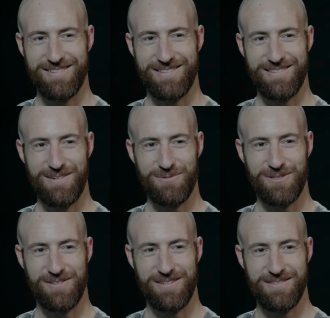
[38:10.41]
And I'm
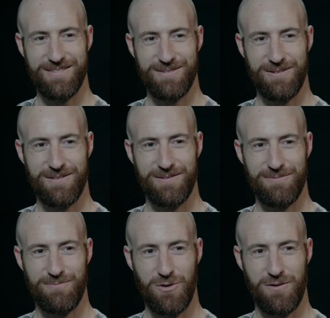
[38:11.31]
sure there's
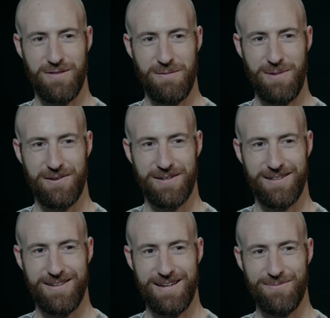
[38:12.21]
more of that mountain to
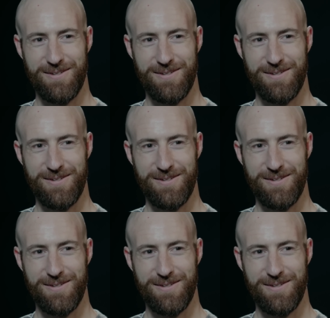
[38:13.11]
climb.